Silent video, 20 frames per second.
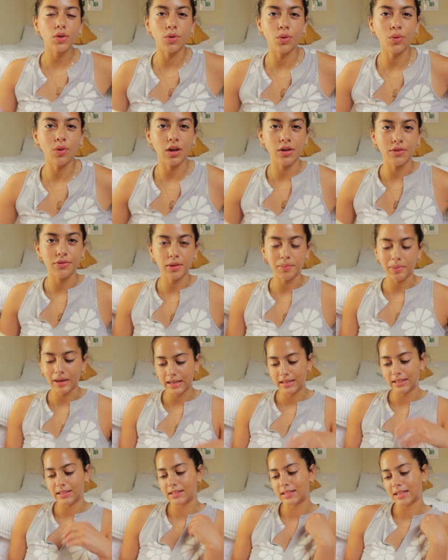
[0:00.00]
all over the
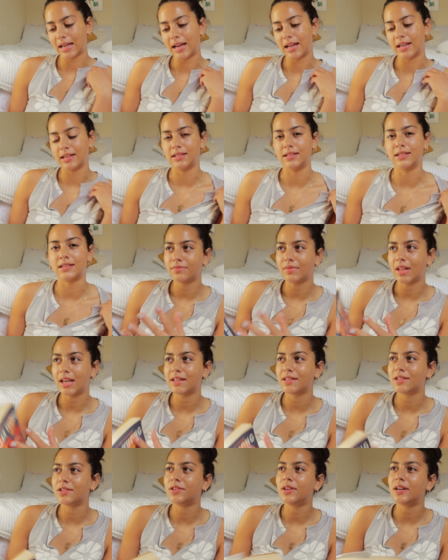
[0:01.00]
place, and
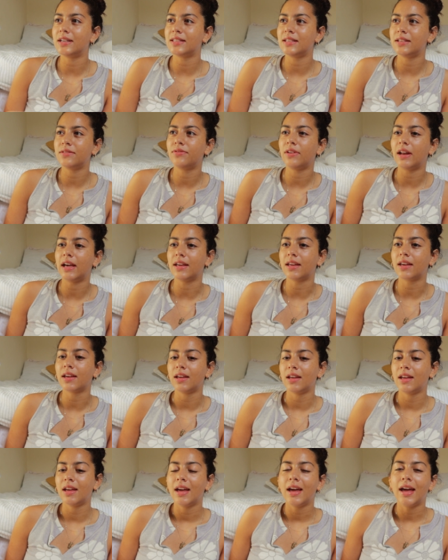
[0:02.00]
it's not as if like
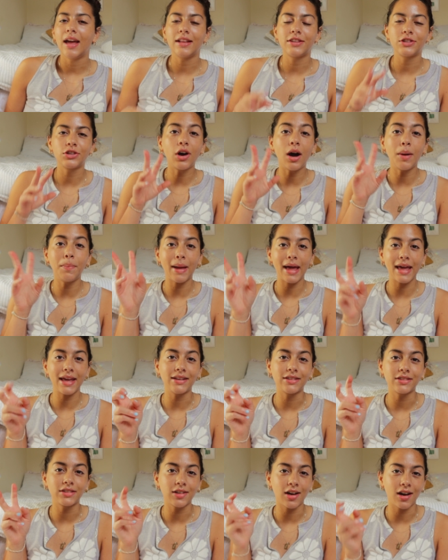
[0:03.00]
it's not a
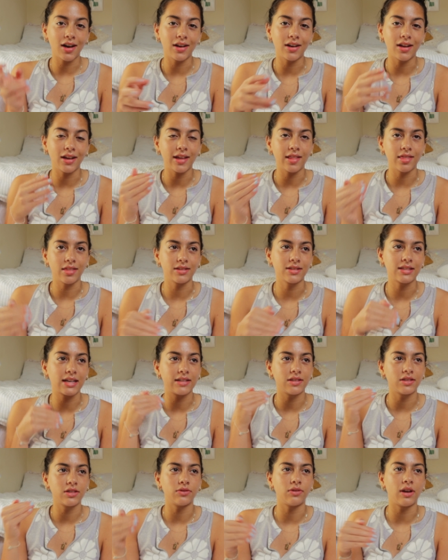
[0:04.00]
page turner in the
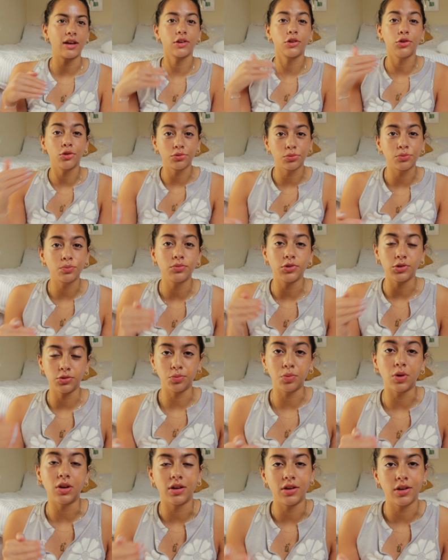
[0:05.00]
sense of like you're you
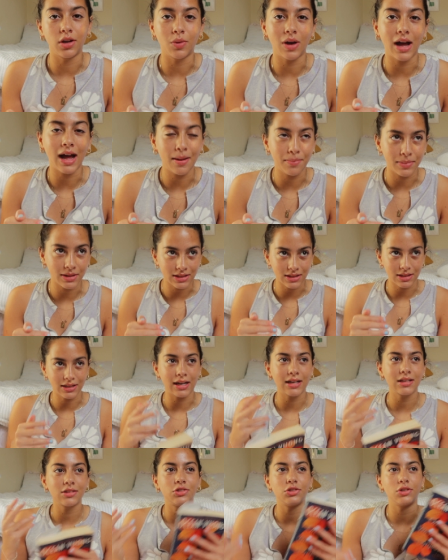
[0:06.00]
want to know what happens
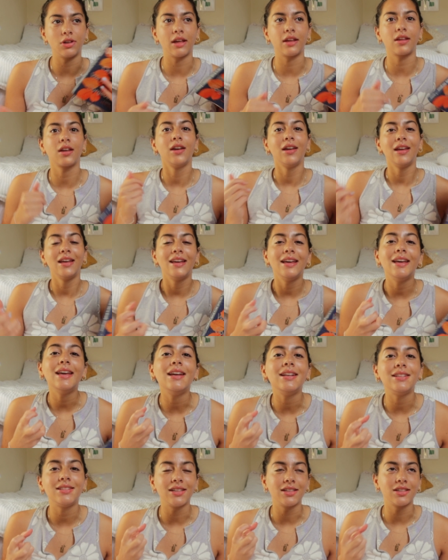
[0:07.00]
next, you're like
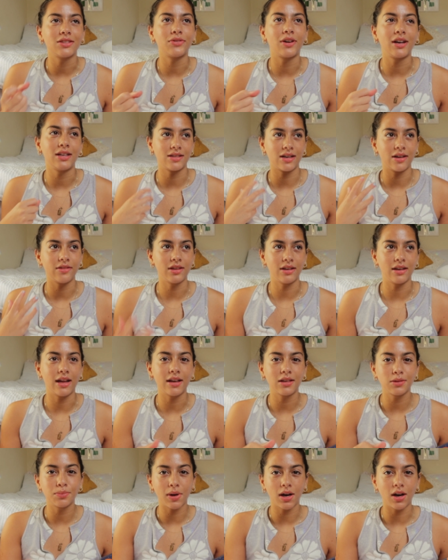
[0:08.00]
itching to find out the
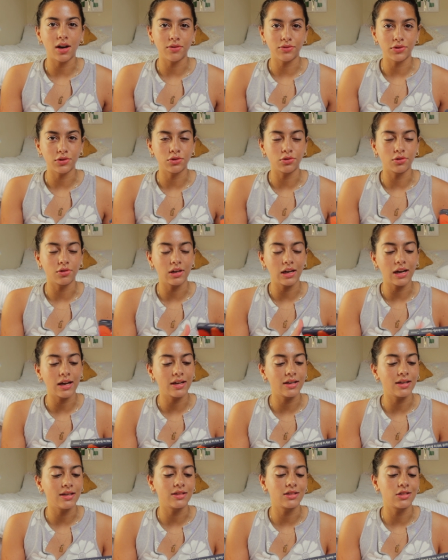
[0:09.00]
next part of the
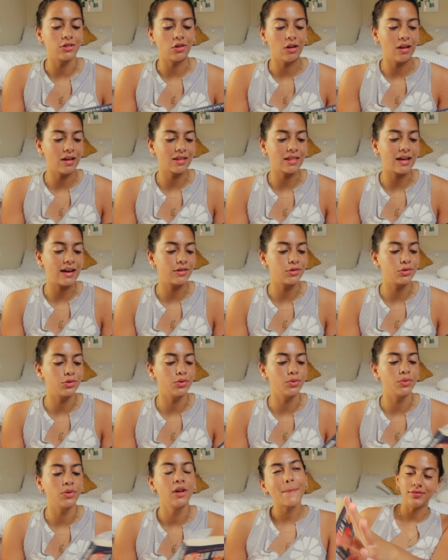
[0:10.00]
storyline. It's not like that at
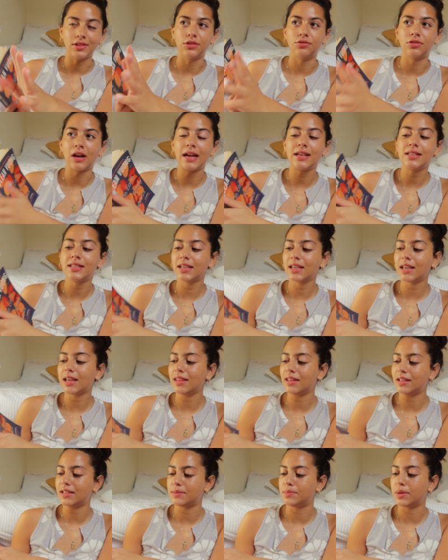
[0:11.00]
all. The writing
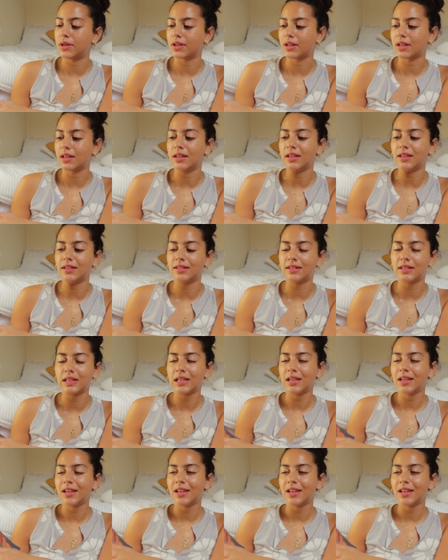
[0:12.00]
in this book is